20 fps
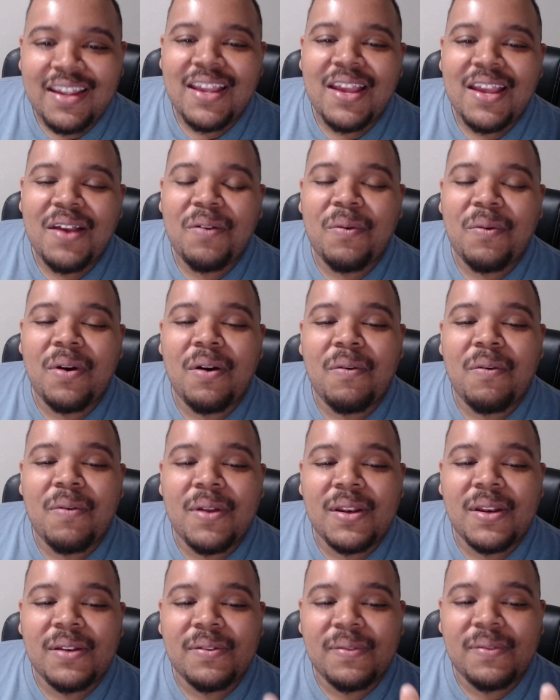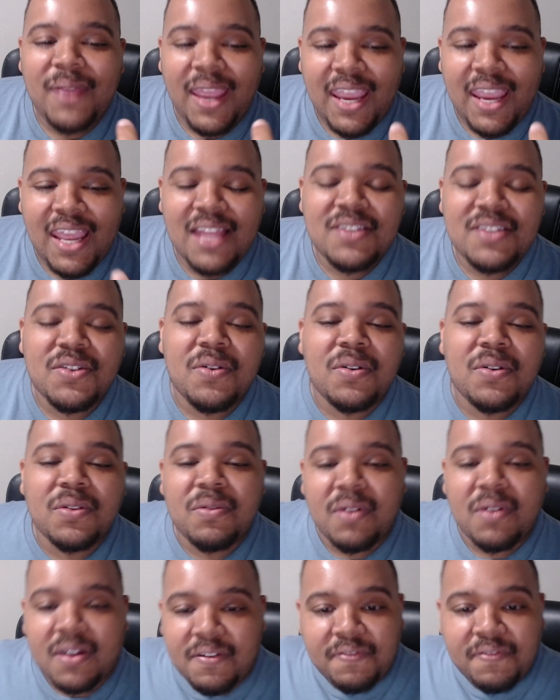Well, when Anne's going through
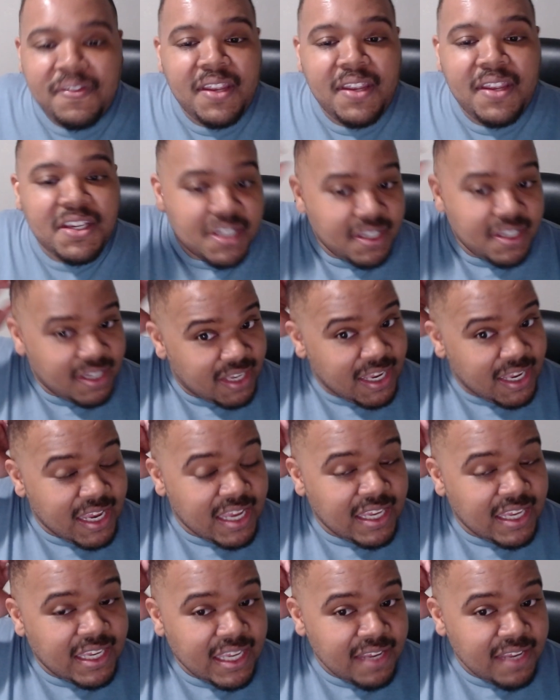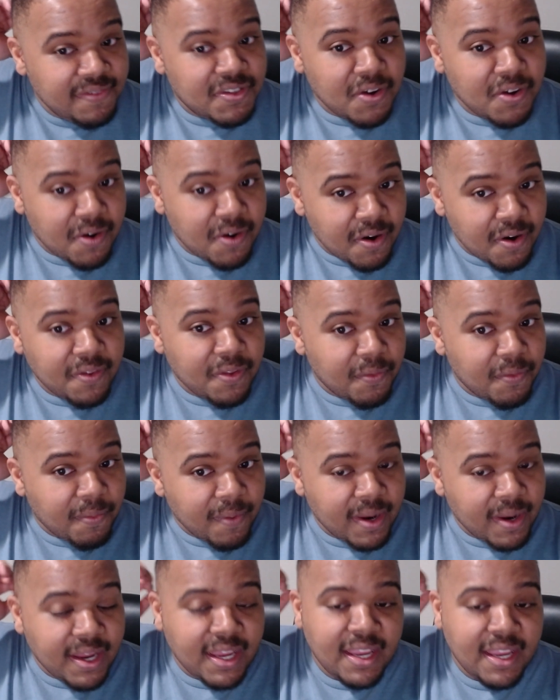her confliction, he gives her the
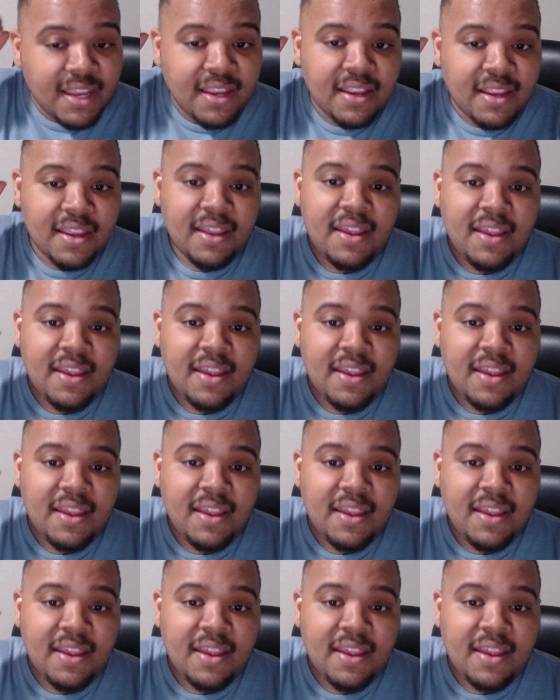ring